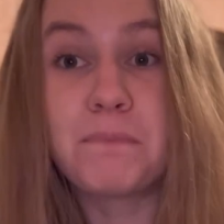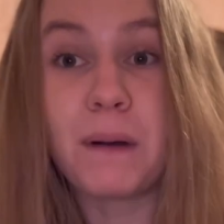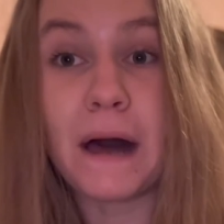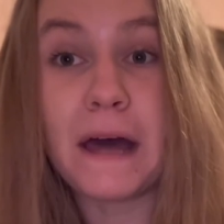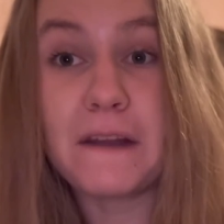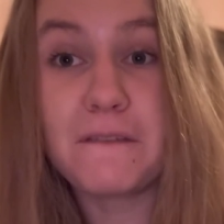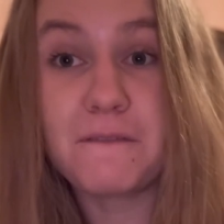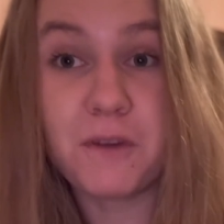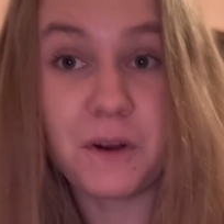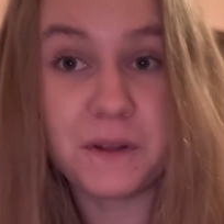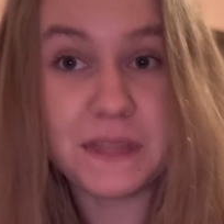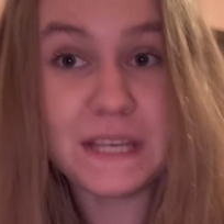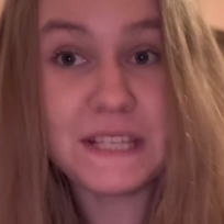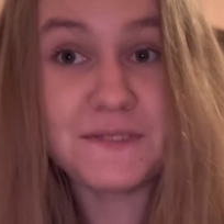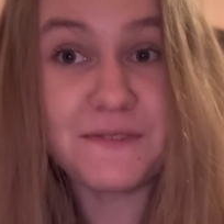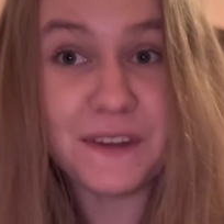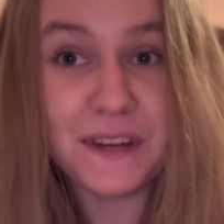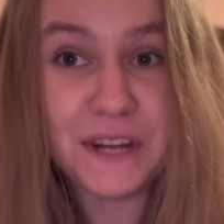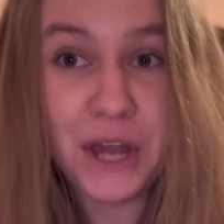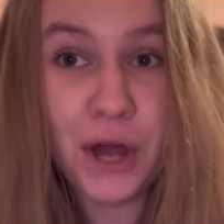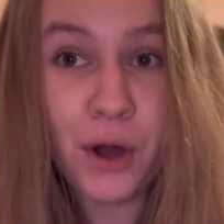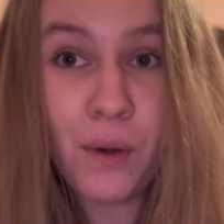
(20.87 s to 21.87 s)
But for this
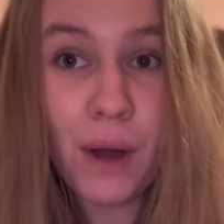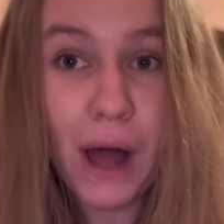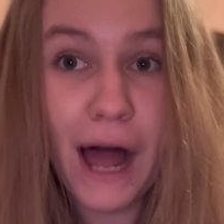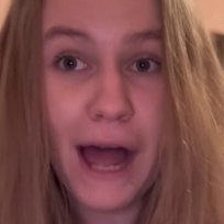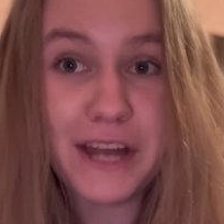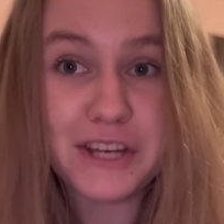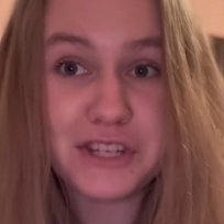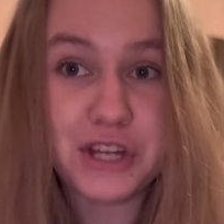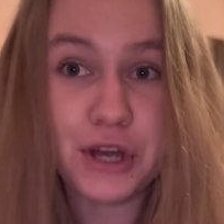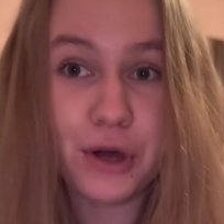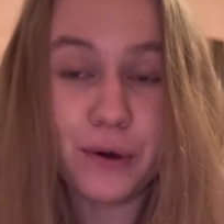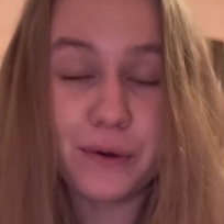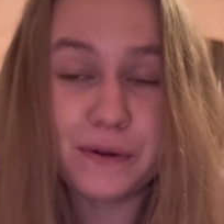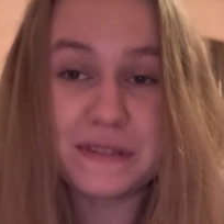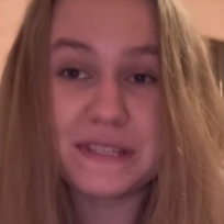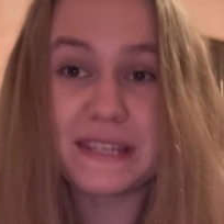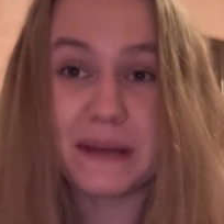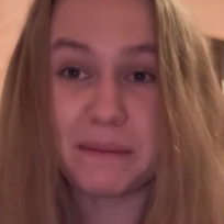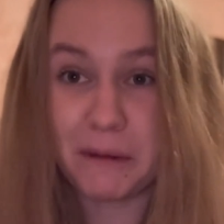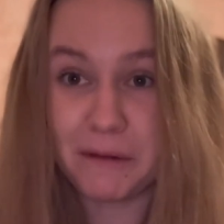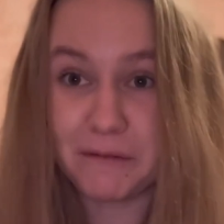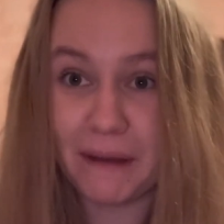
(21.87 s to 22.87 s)
video, I chose
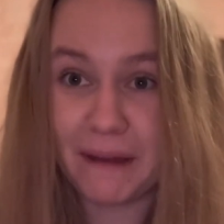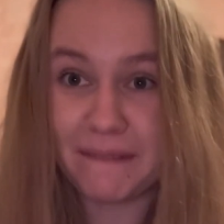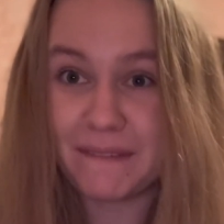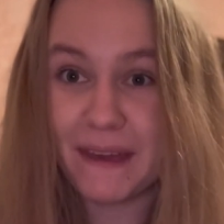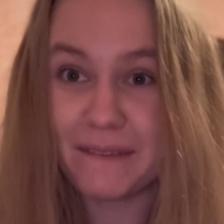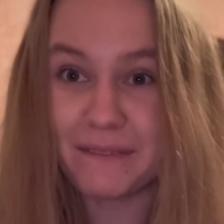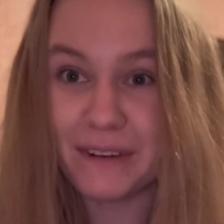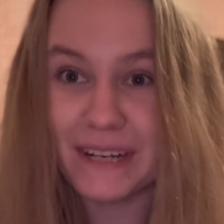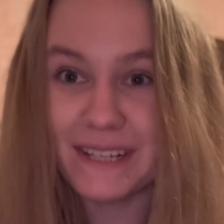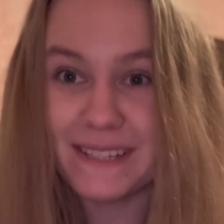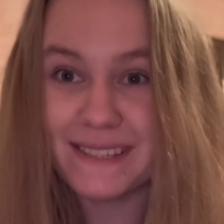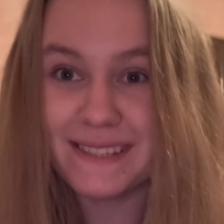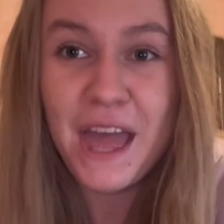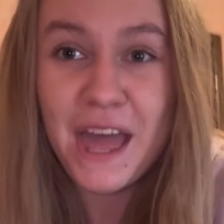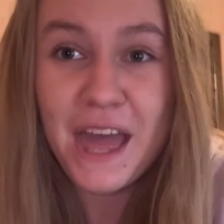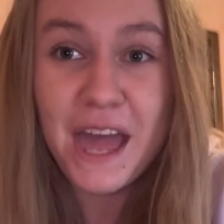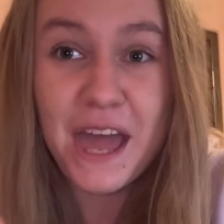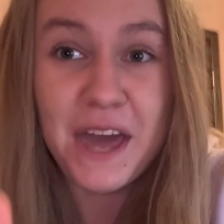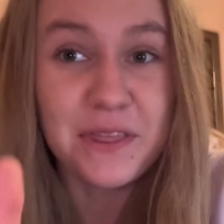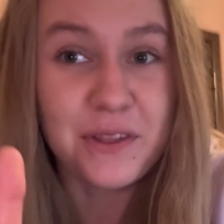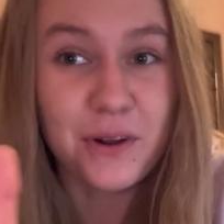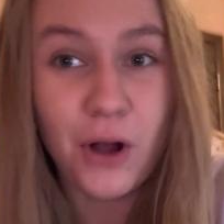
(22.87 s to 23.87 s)
some of my favorites
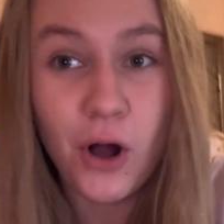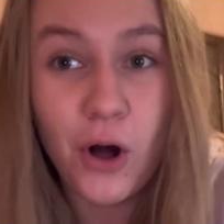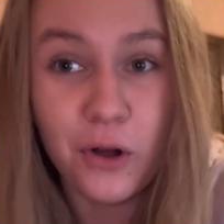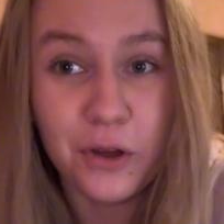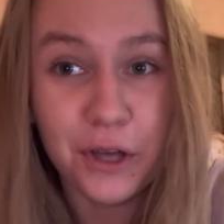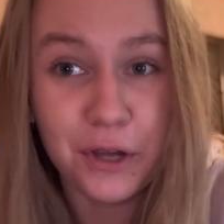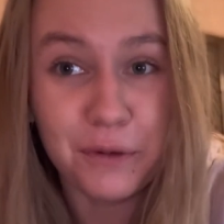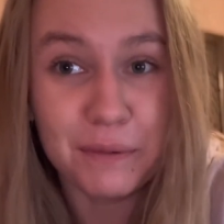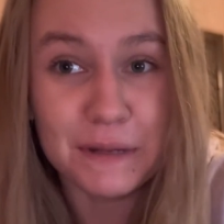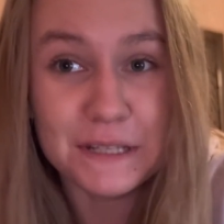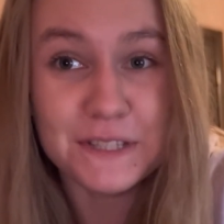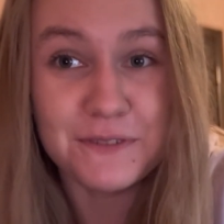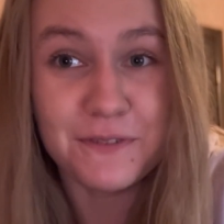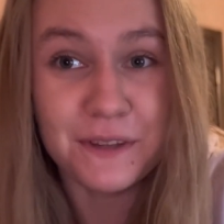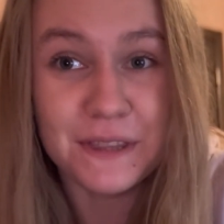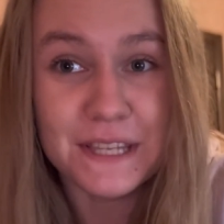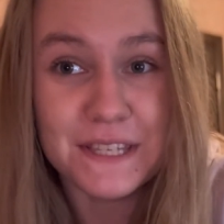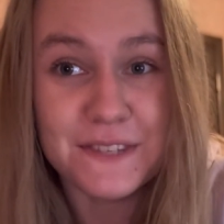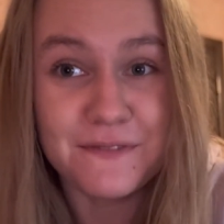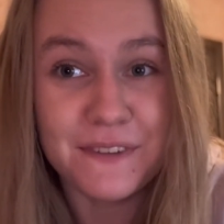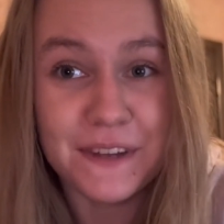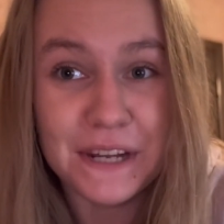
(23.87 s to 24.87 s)
and they're all good ones for
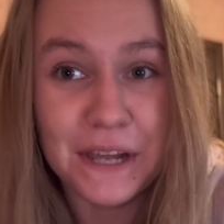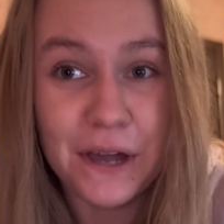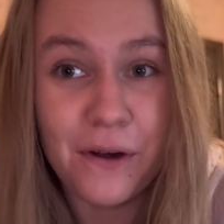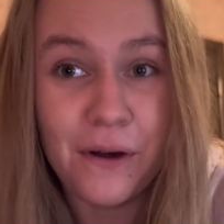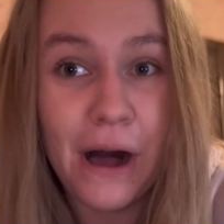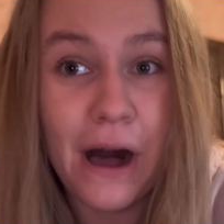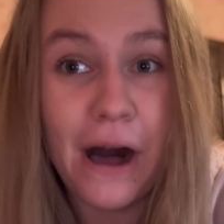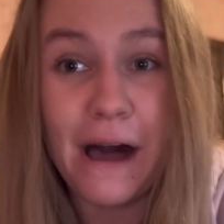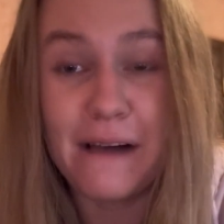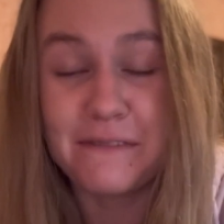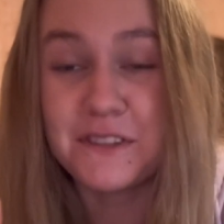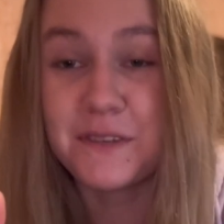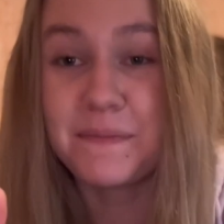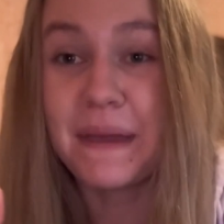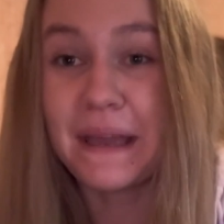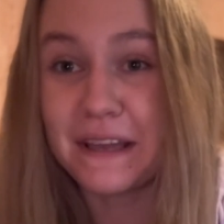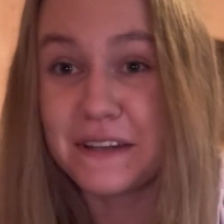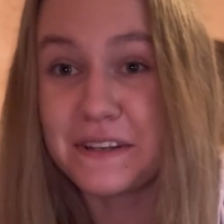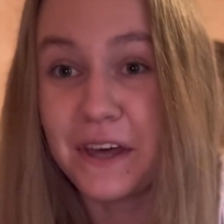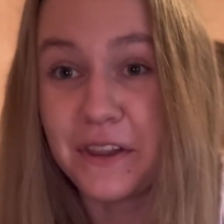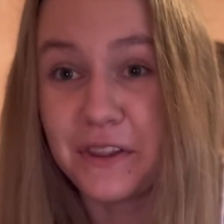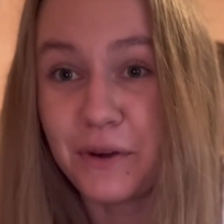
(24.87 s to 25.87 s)
this video. I'll have to make
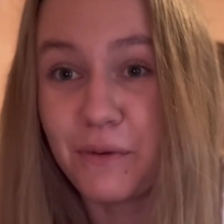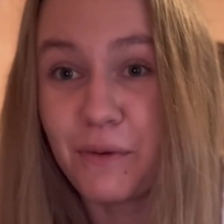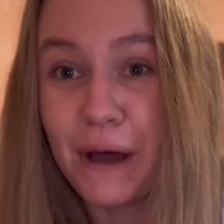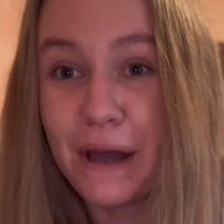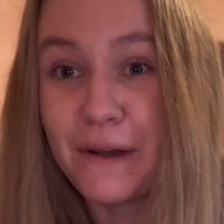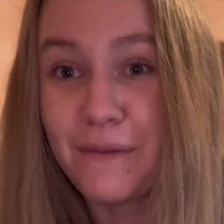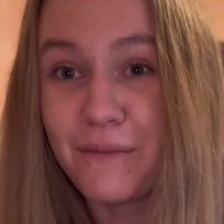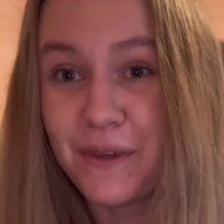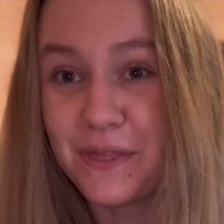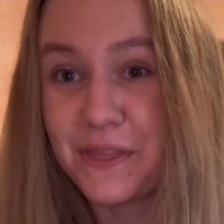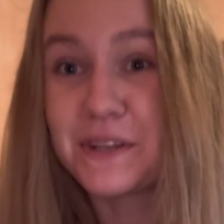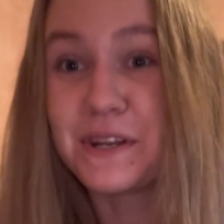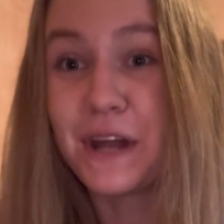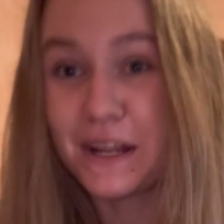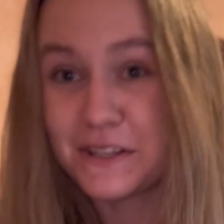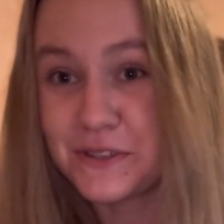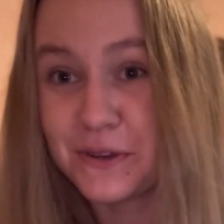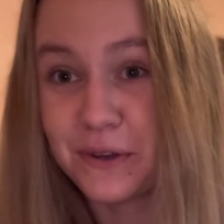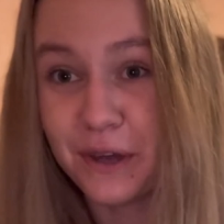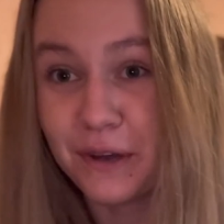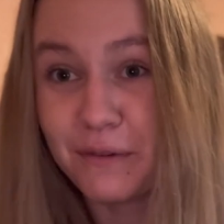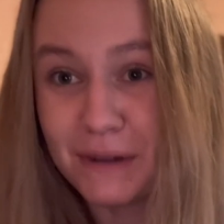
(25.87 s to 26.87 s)
another one with the not
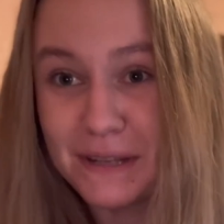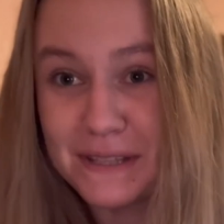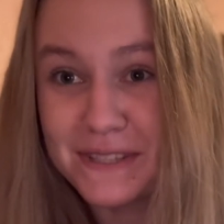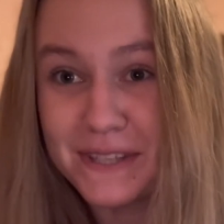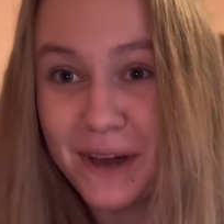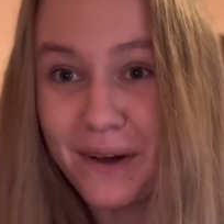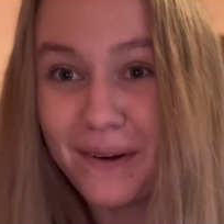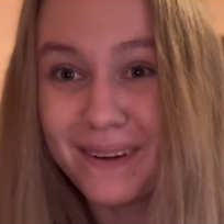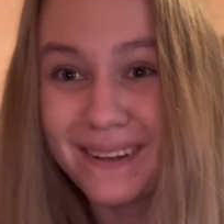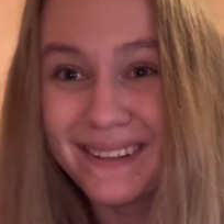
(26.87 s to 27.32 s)
so good ones though.